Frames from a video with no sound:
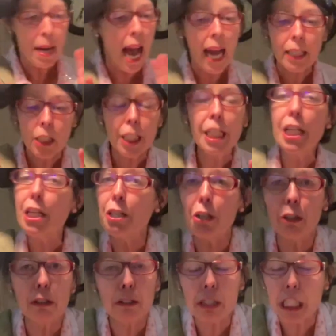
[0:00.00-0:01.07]
not gonna
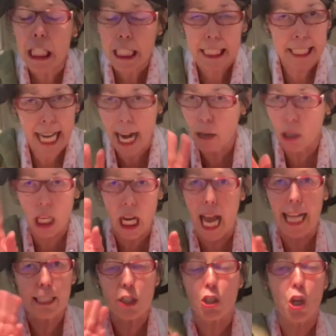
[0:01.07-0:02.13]
use
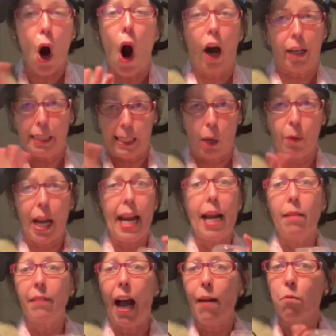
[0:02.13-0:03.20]
sterilized jars, okay?
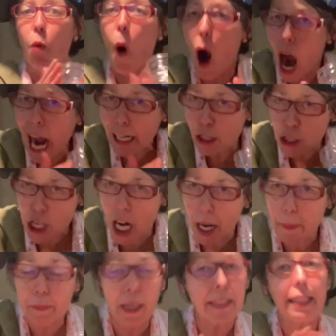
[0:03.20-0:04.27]
I've, I've washed
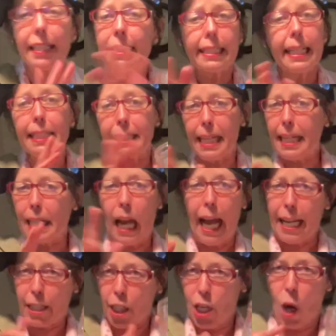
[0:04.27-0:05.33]
them, but this isn't
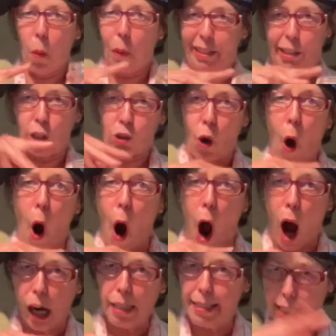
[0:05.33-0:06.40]
like, you know, with the
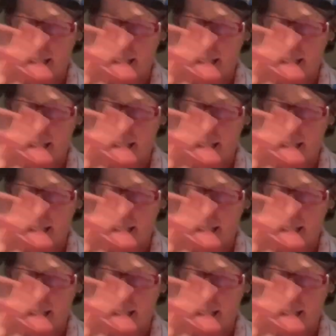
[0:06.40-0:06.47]
tongs